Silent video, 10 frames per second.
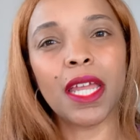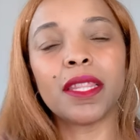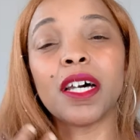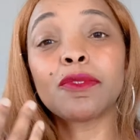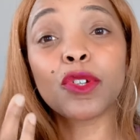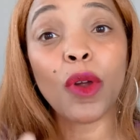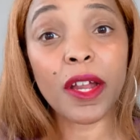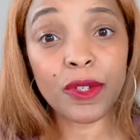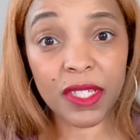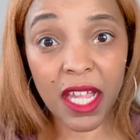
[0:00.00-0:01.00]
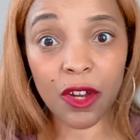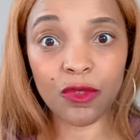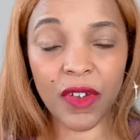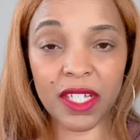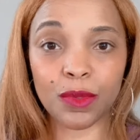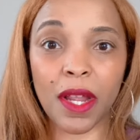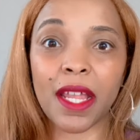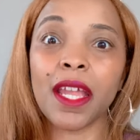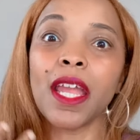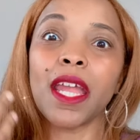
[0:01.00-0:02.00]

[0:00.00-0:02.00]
and love requires sacrifice, right?